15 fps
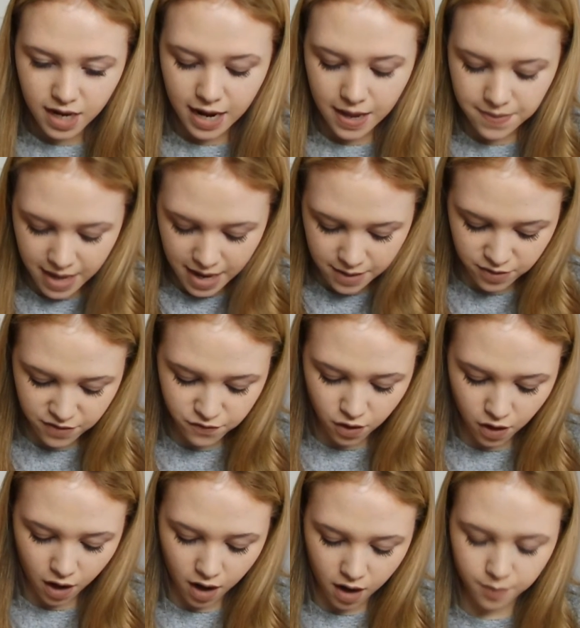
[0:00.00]
And then we've
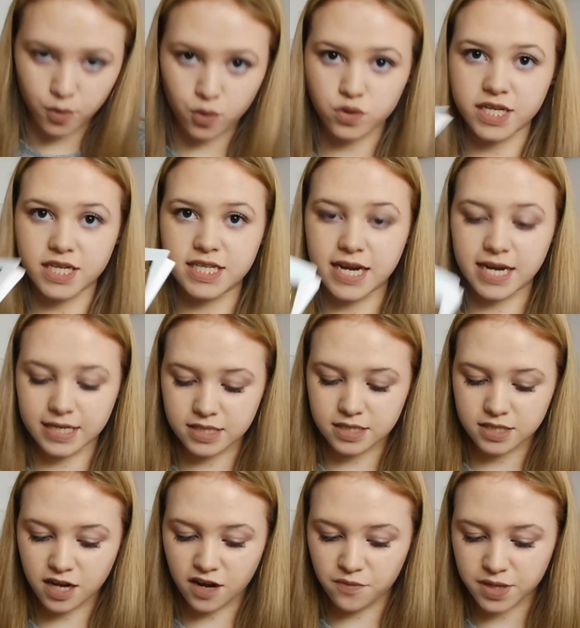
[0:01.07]
got our boarding tickets and
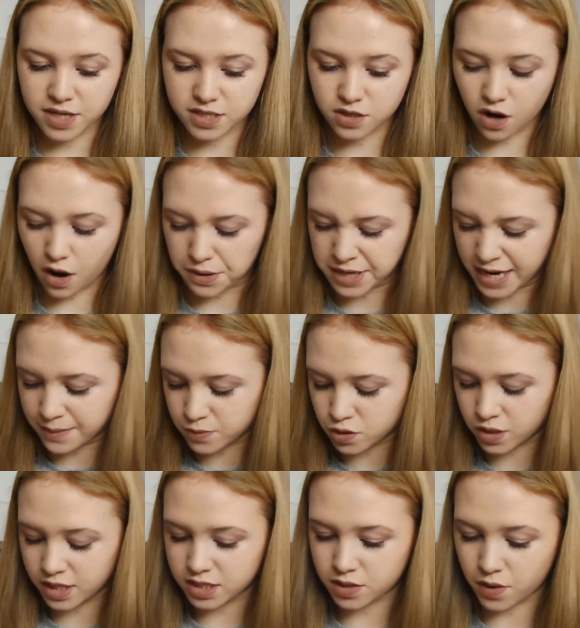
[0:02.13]
stuff, but it's got our names
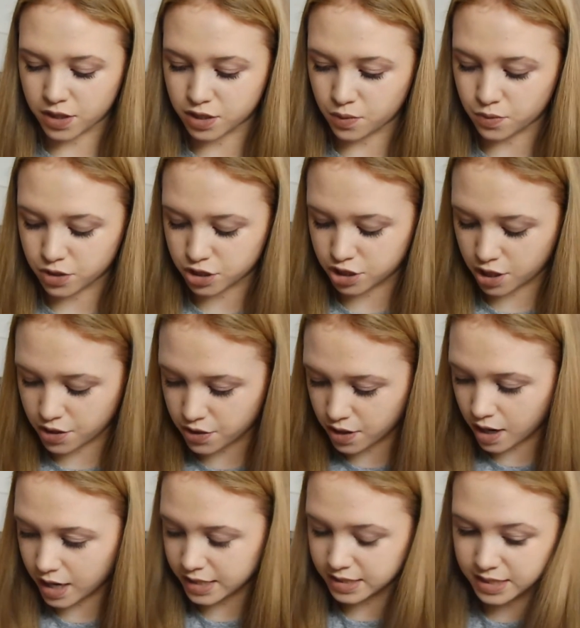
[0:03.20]
on it, so I don't want to show you
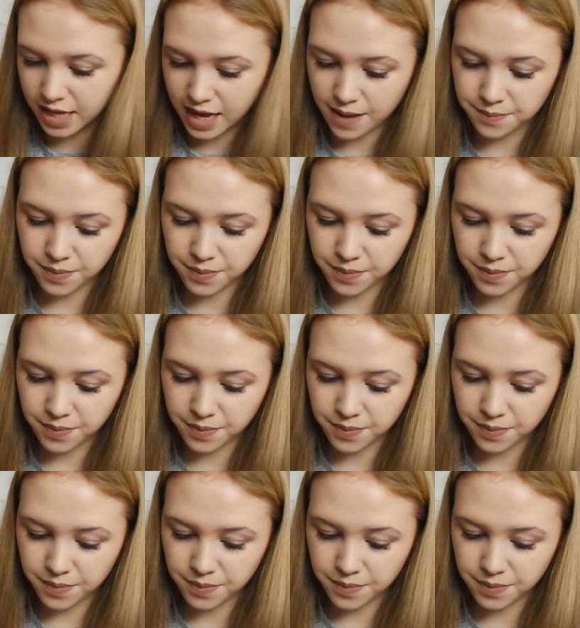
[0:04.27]
guys that.